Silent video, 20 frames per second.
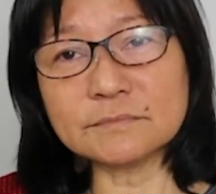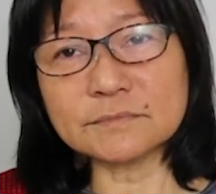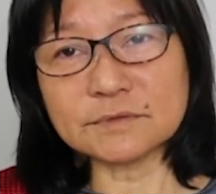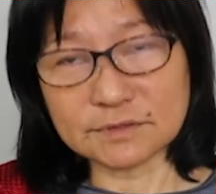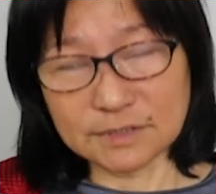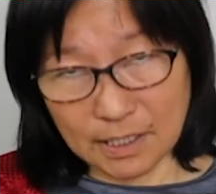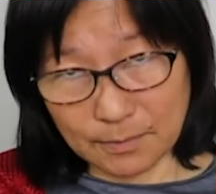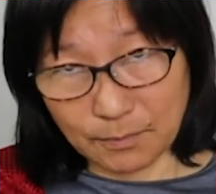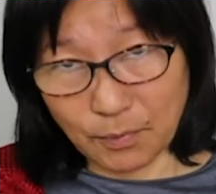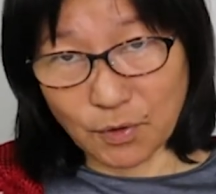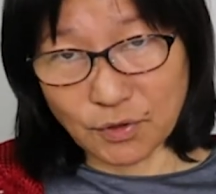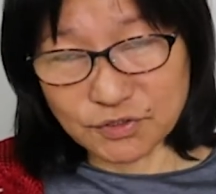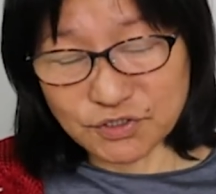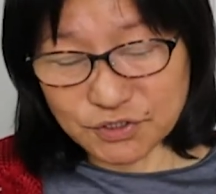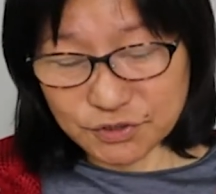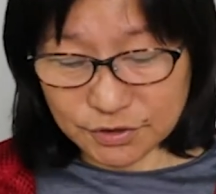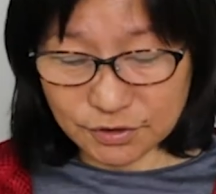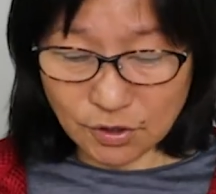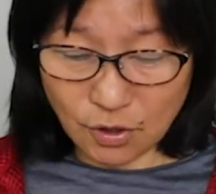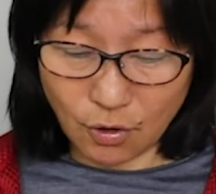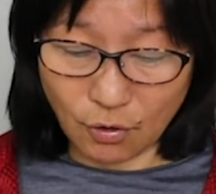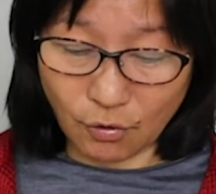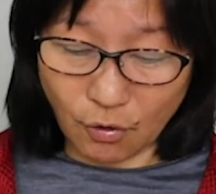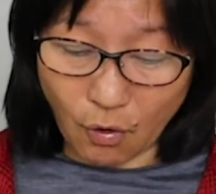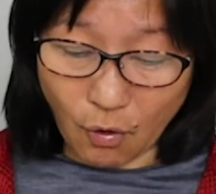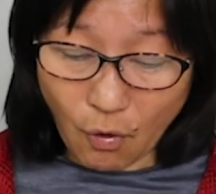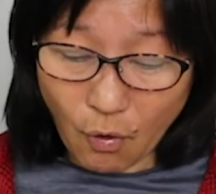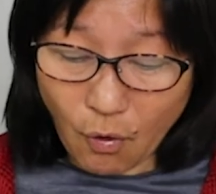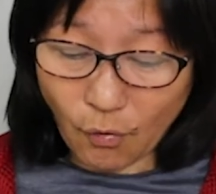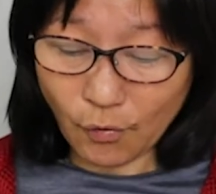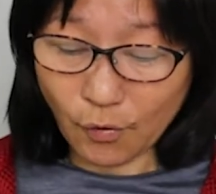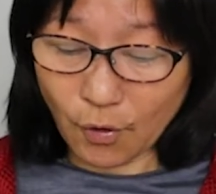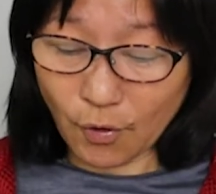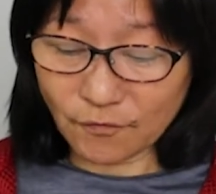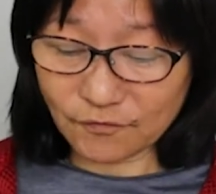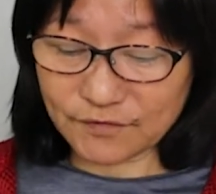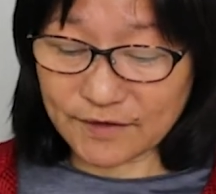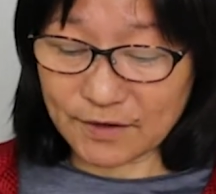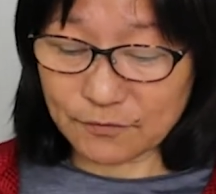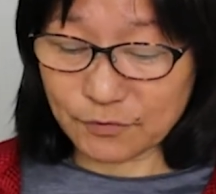a portion or all
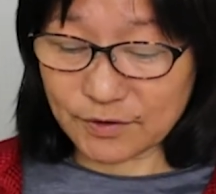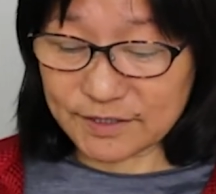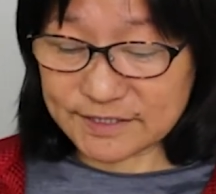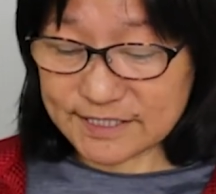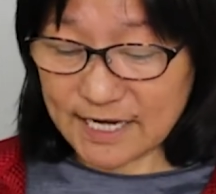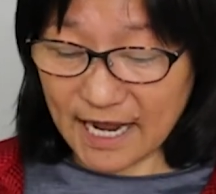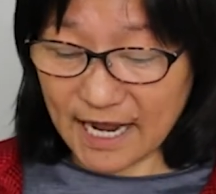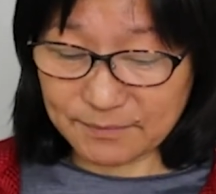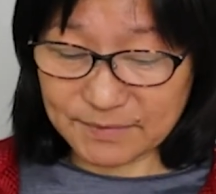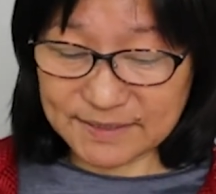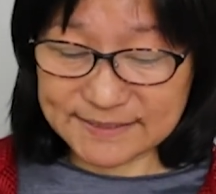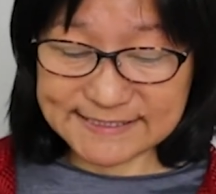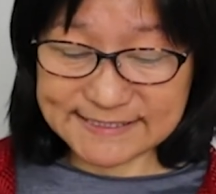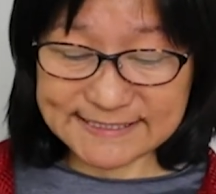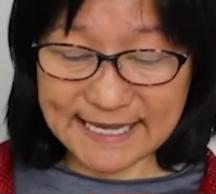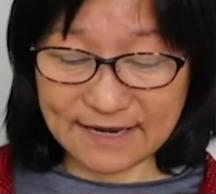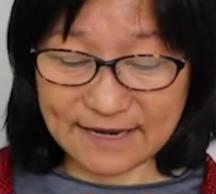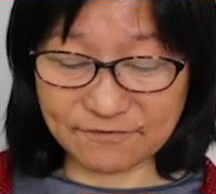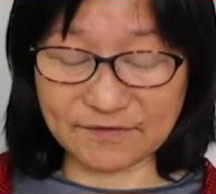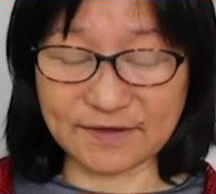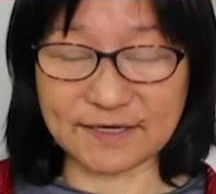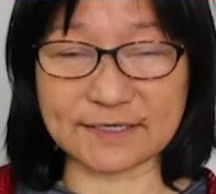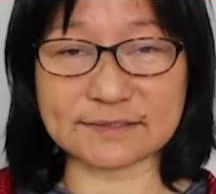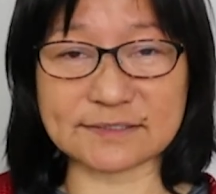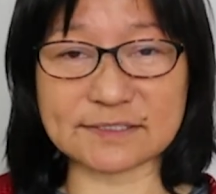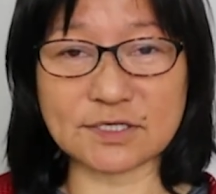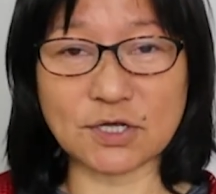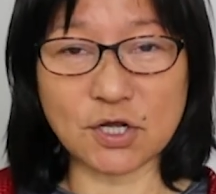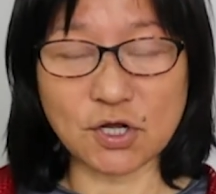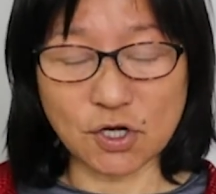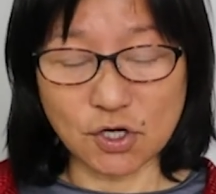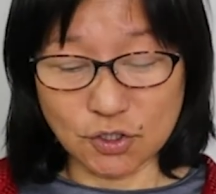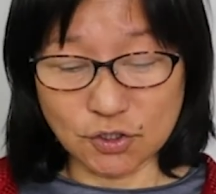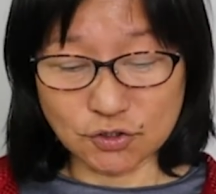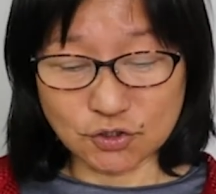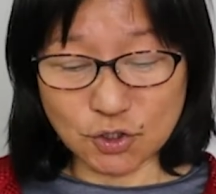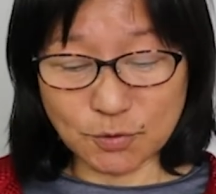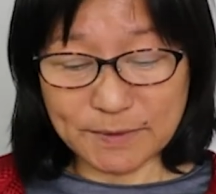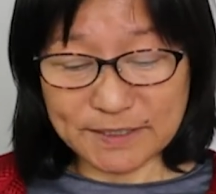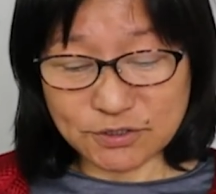of their retirement savings
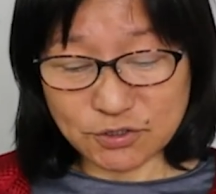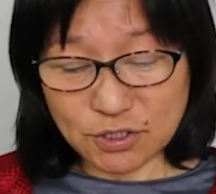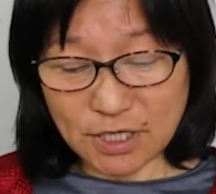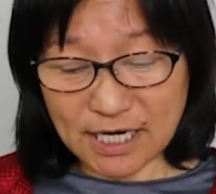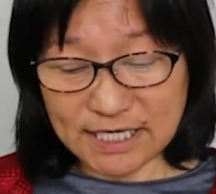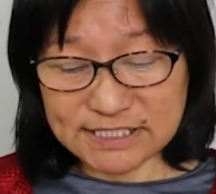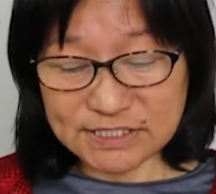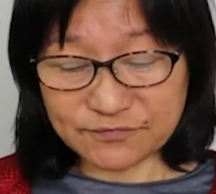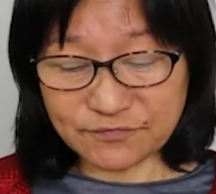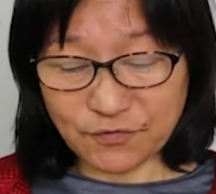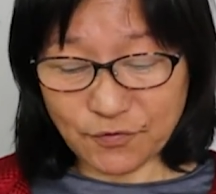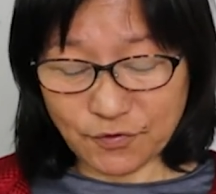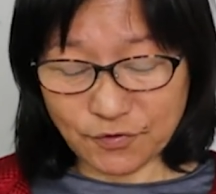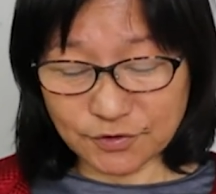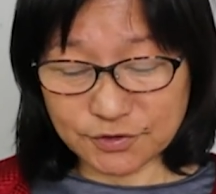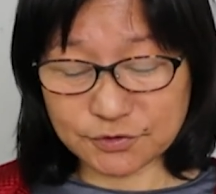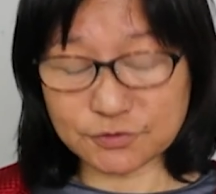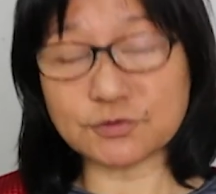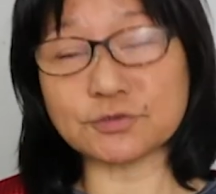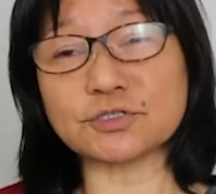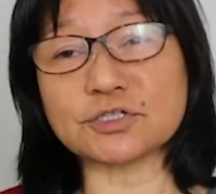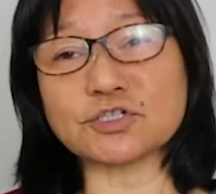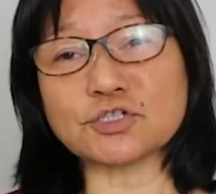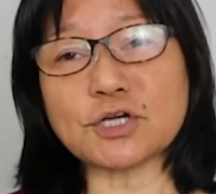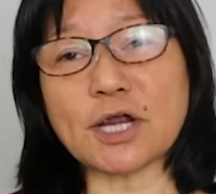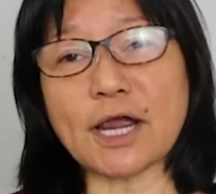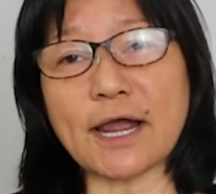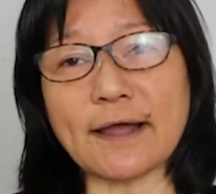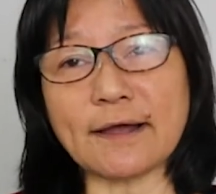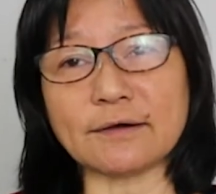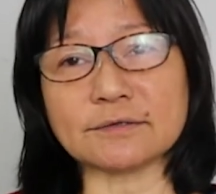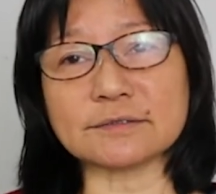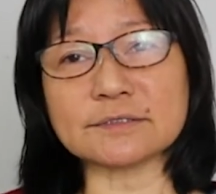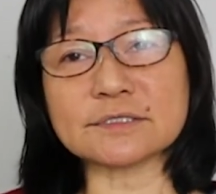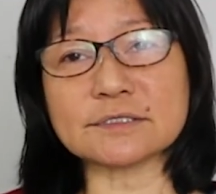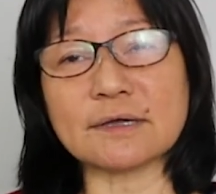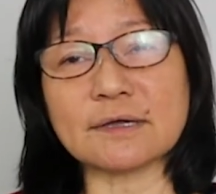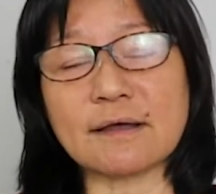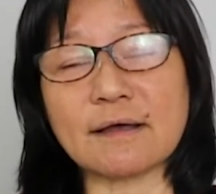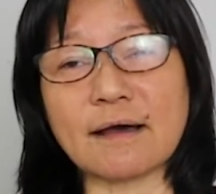to be transferred to the
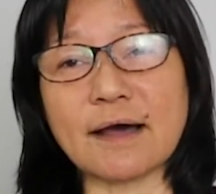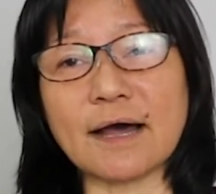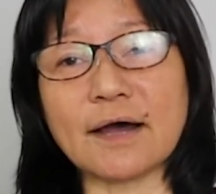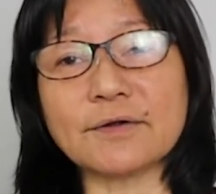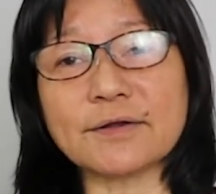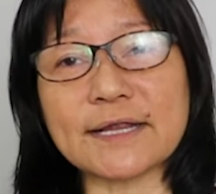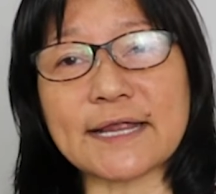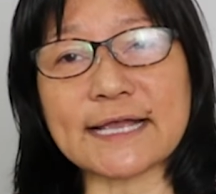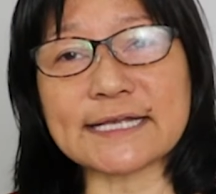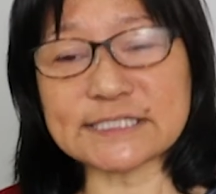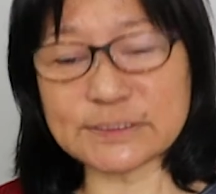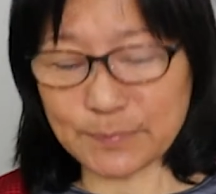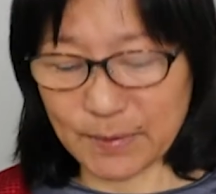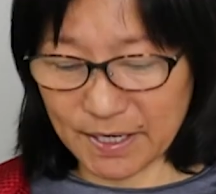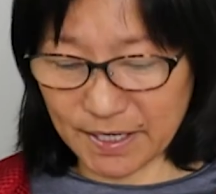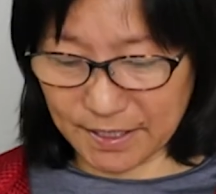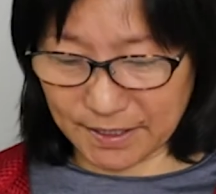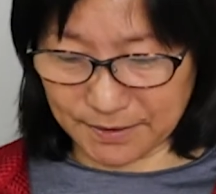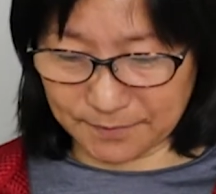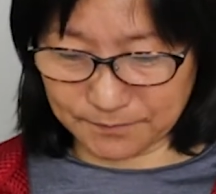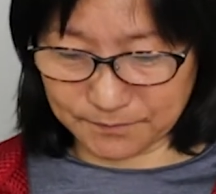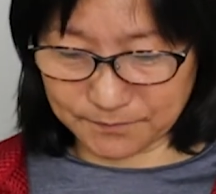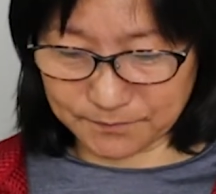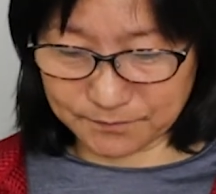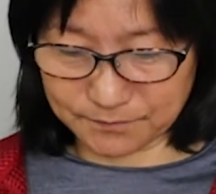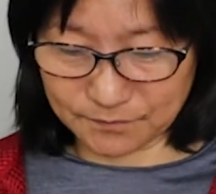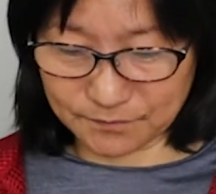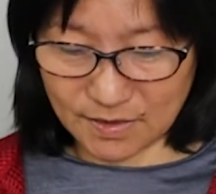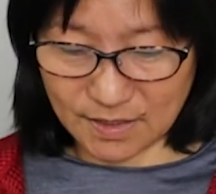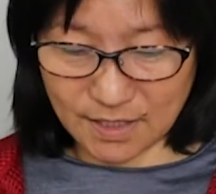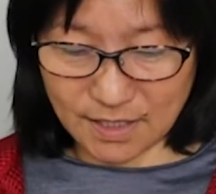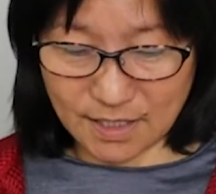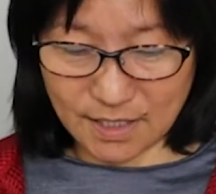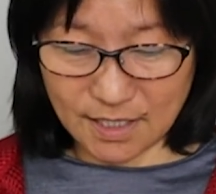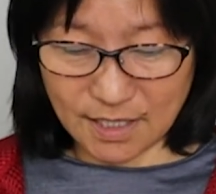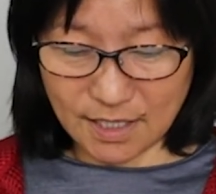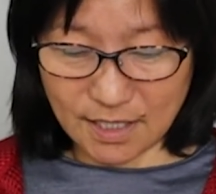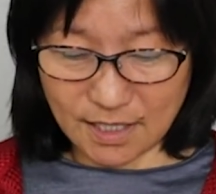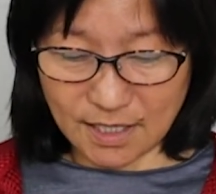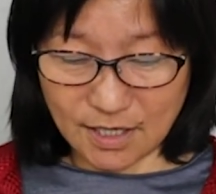child's RDSP
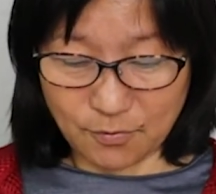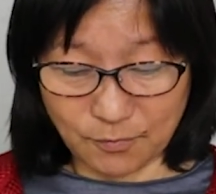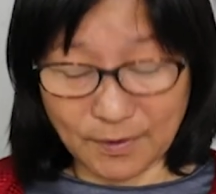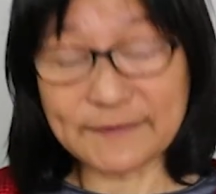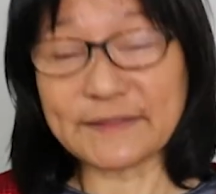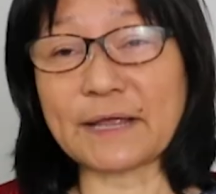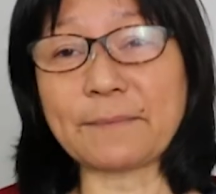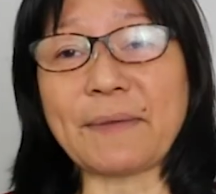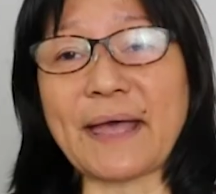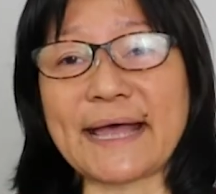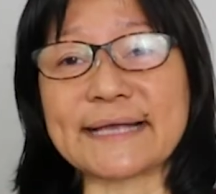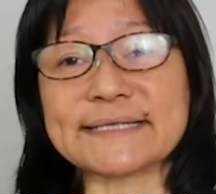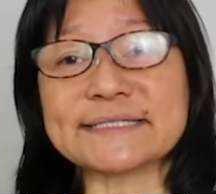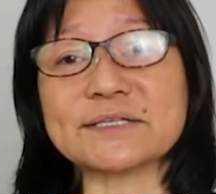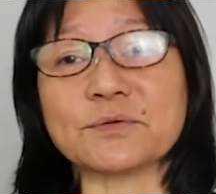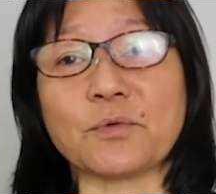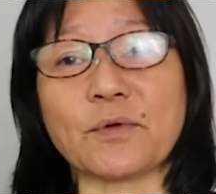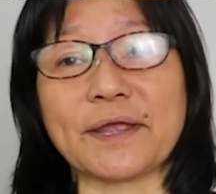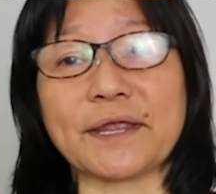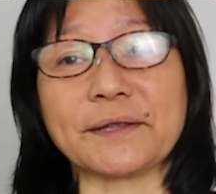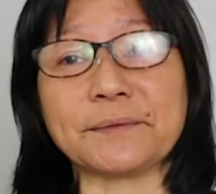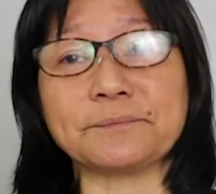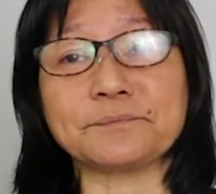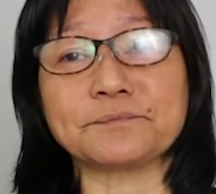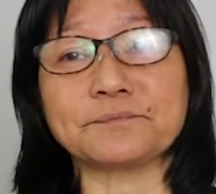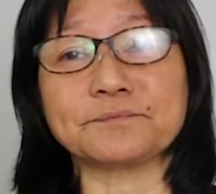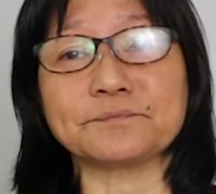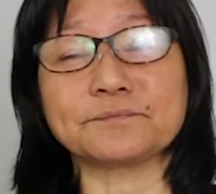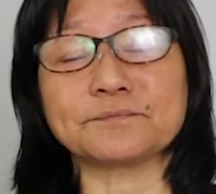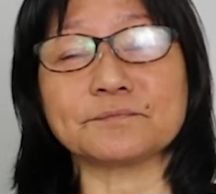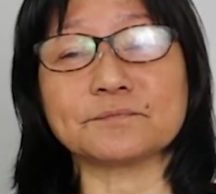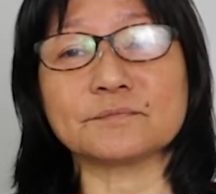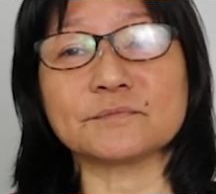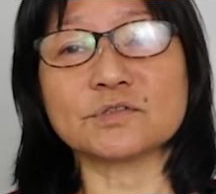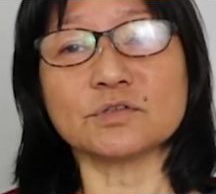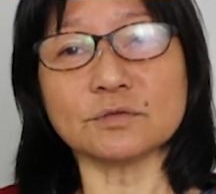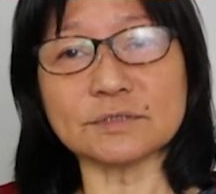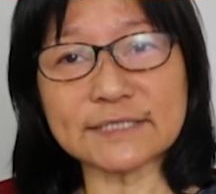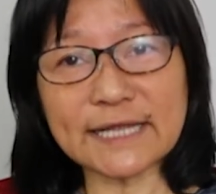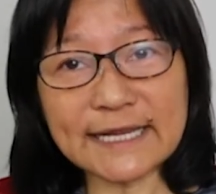when they pass away.
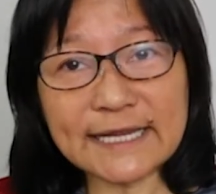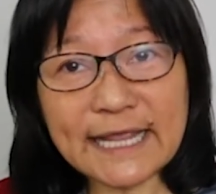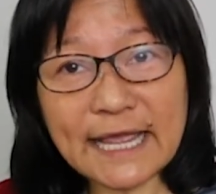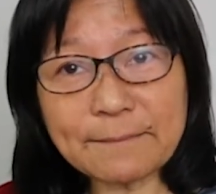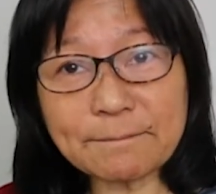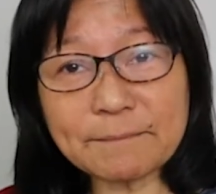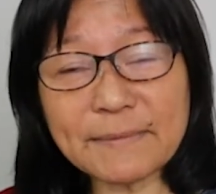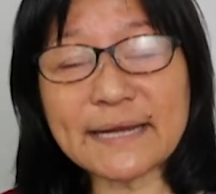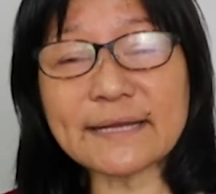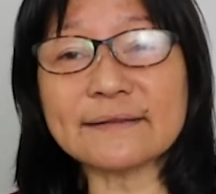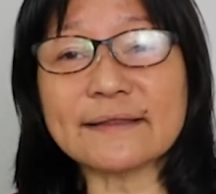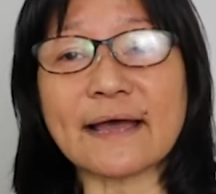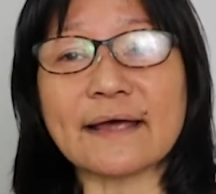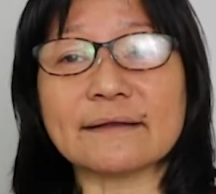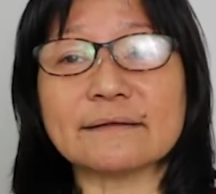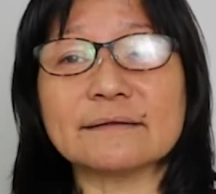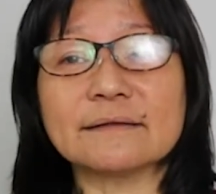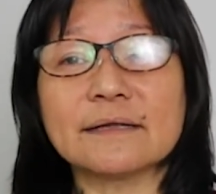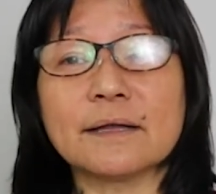So they can make that